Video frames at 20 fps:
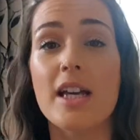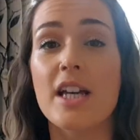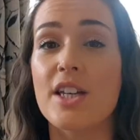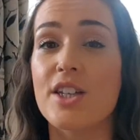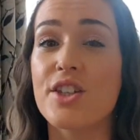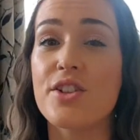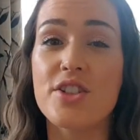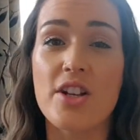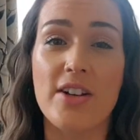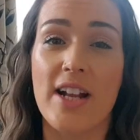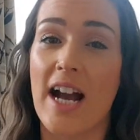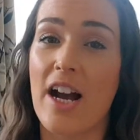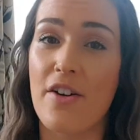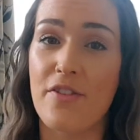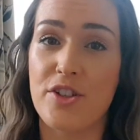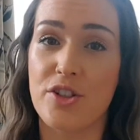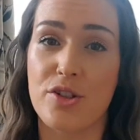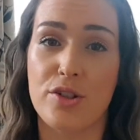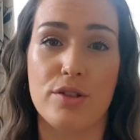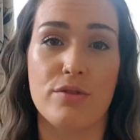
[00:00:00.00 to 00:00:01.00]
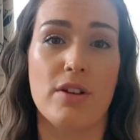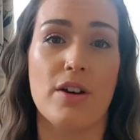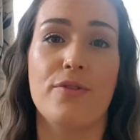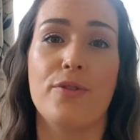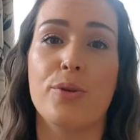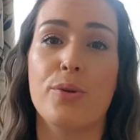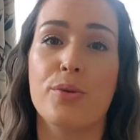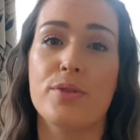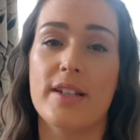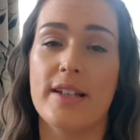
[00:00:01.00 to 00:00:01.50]
You don't have to do the
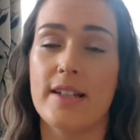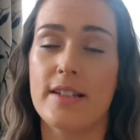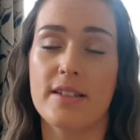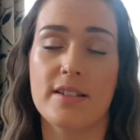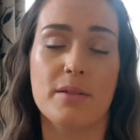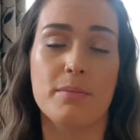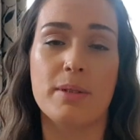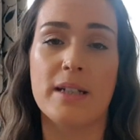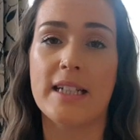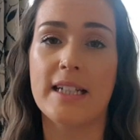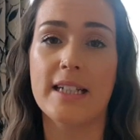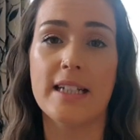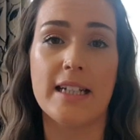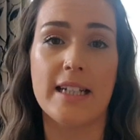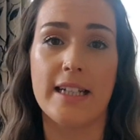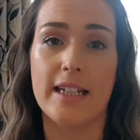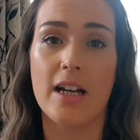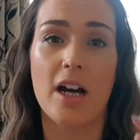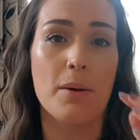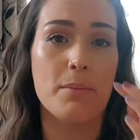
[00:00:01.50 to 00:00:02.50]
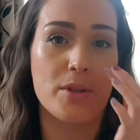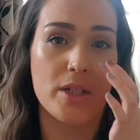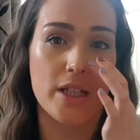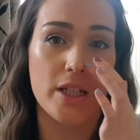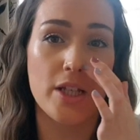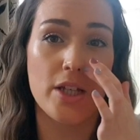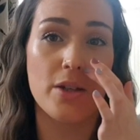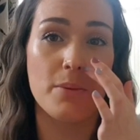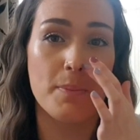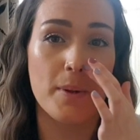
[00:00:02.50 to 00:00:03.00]
ruffles, it's completely up to
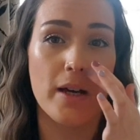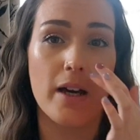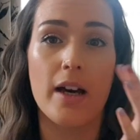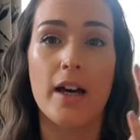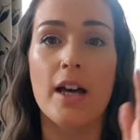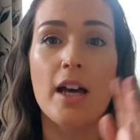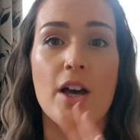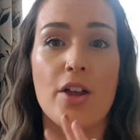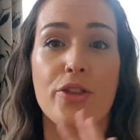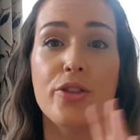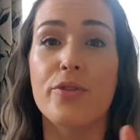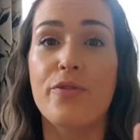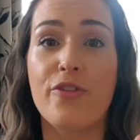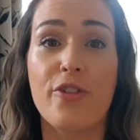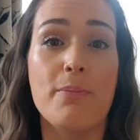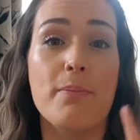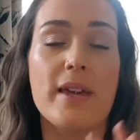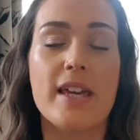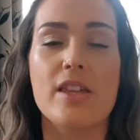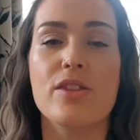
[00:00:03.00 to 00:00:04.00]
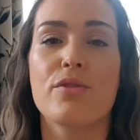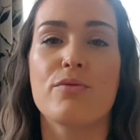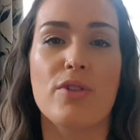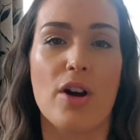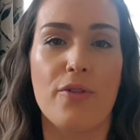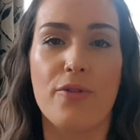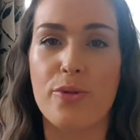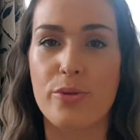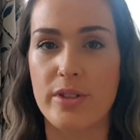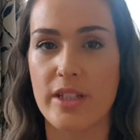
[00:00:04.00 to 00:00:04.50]
you, but for me the
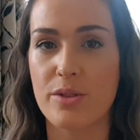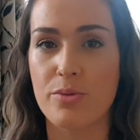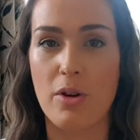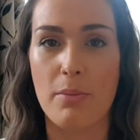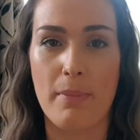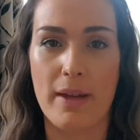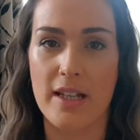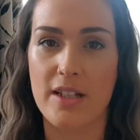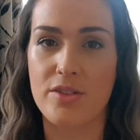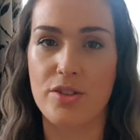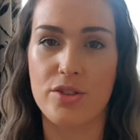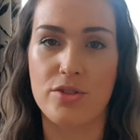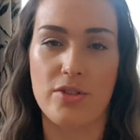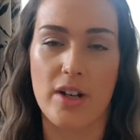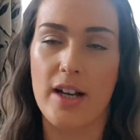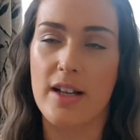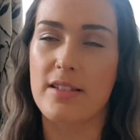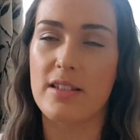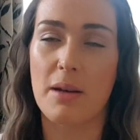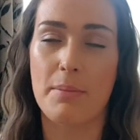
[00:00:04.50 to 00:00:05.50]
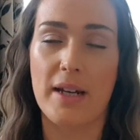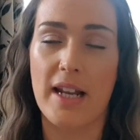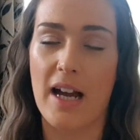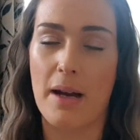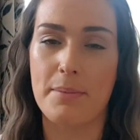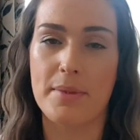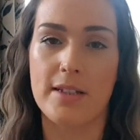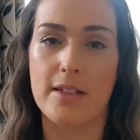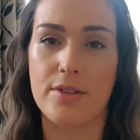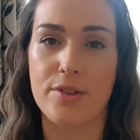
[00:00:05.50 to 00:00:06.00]
ruffles is what makes the dress. I'm an
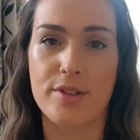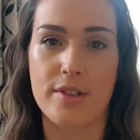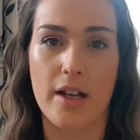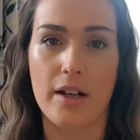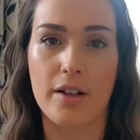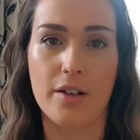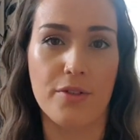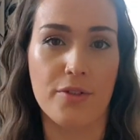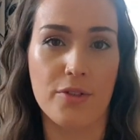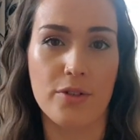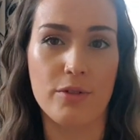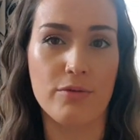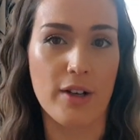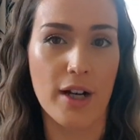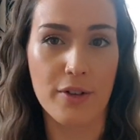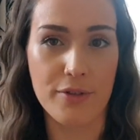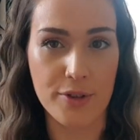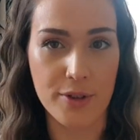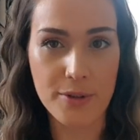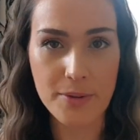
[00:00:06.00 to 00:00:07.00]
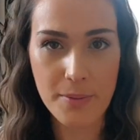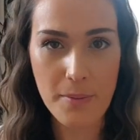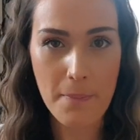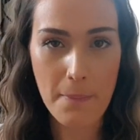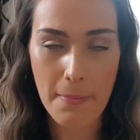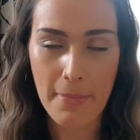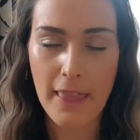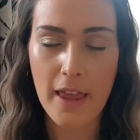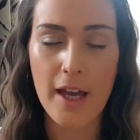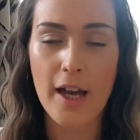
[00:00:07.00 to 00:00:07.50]
absolute sucker for a ruffle.
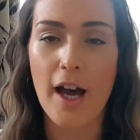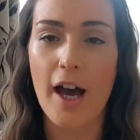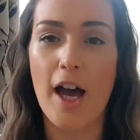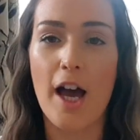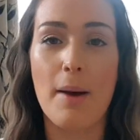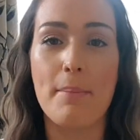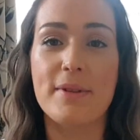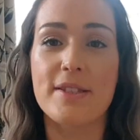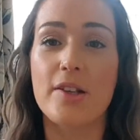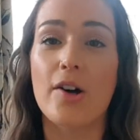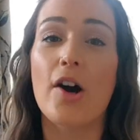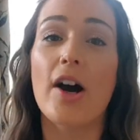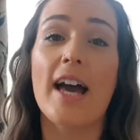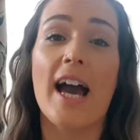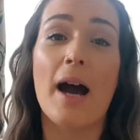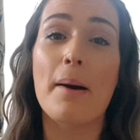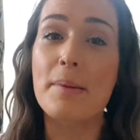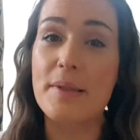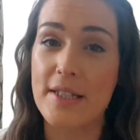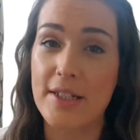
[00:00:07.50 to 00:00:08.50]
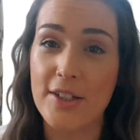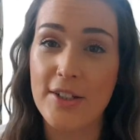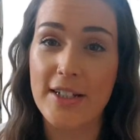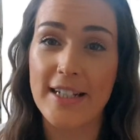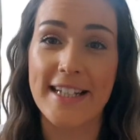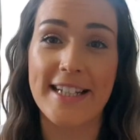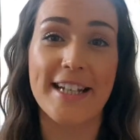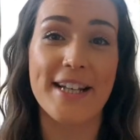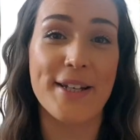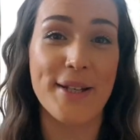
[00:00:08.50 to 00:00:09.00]
So I
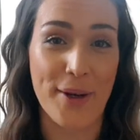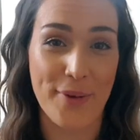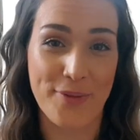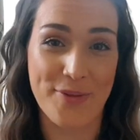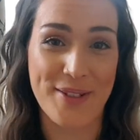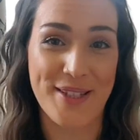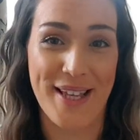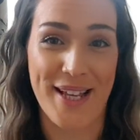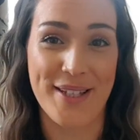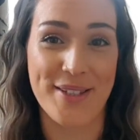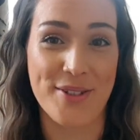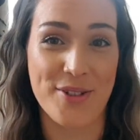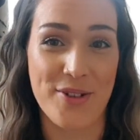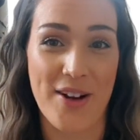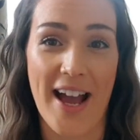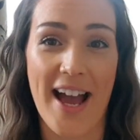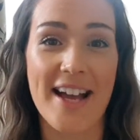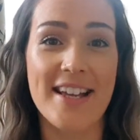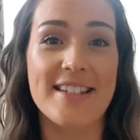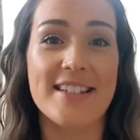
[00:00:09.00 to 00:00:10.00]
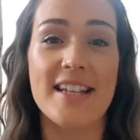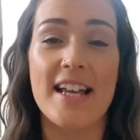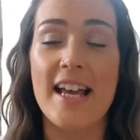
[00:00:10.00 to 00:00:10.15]
absolutely loved this dress.